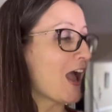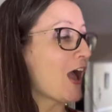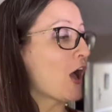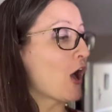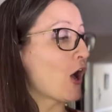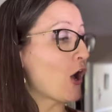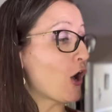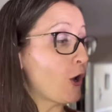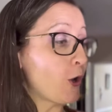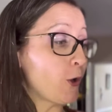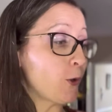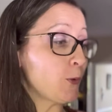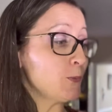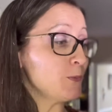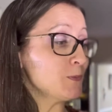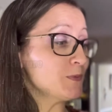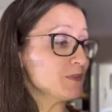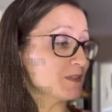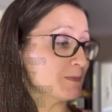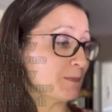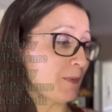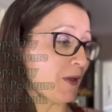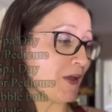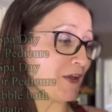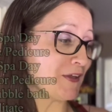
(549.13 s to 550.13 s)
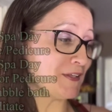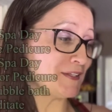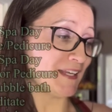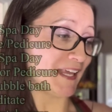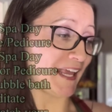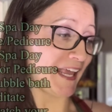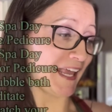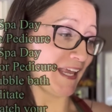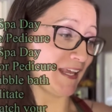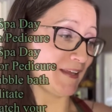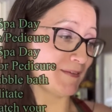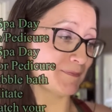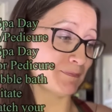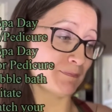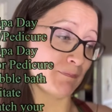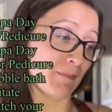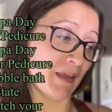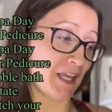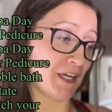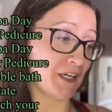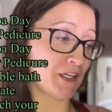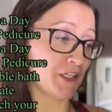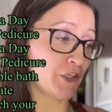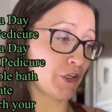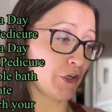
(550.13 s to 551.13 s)
Home spa day,
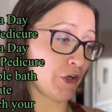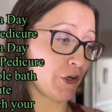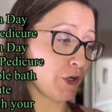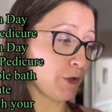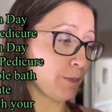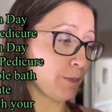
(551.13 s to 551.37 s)
manicure or